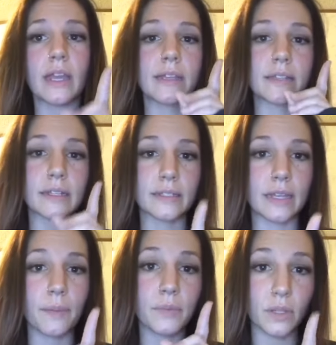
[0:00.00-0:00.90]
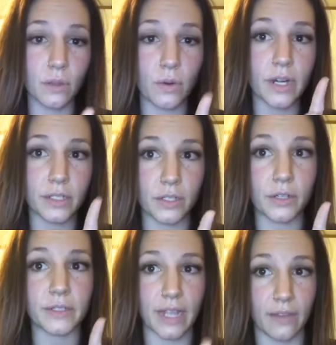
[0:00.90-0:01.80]
is accept the Lord as
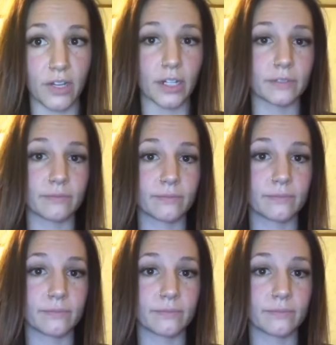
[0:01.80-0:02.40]
your Savior.